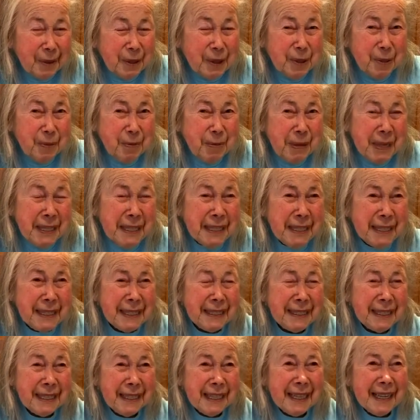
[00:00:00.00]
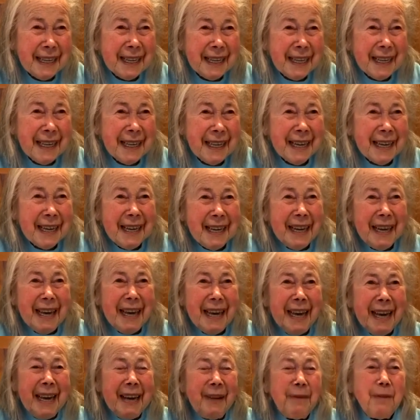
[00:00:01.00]
which means
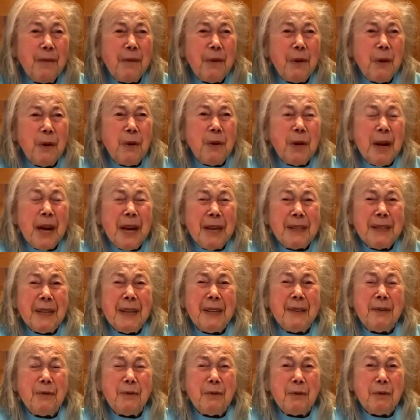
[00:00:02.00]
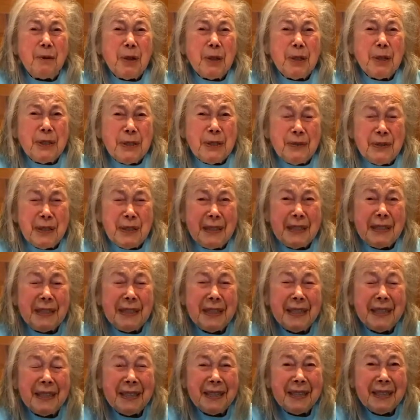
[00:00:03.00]
if you're not in front of
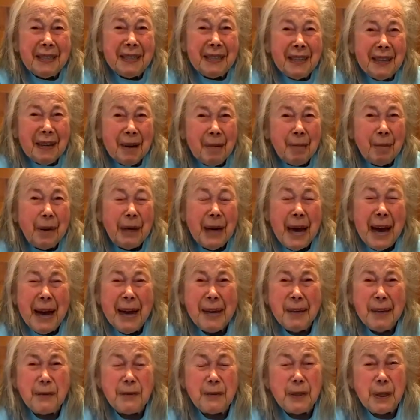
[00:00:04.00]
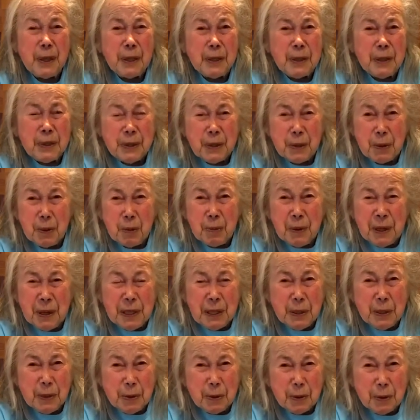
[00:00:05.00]
it, but I have done so
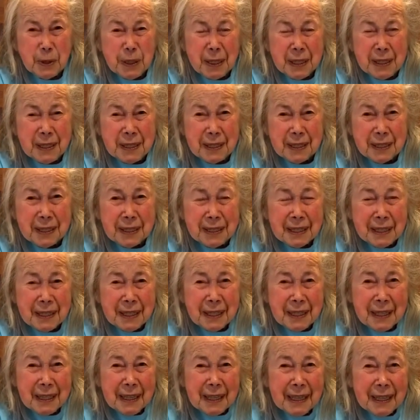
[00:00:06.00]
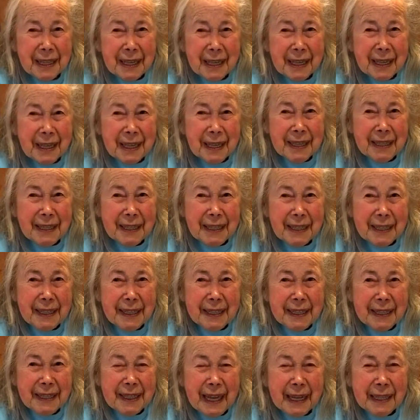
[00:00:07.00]
many trees
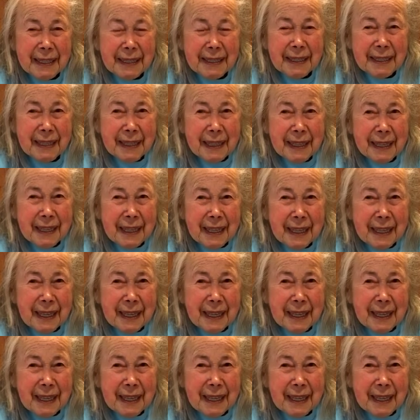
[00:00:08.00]
that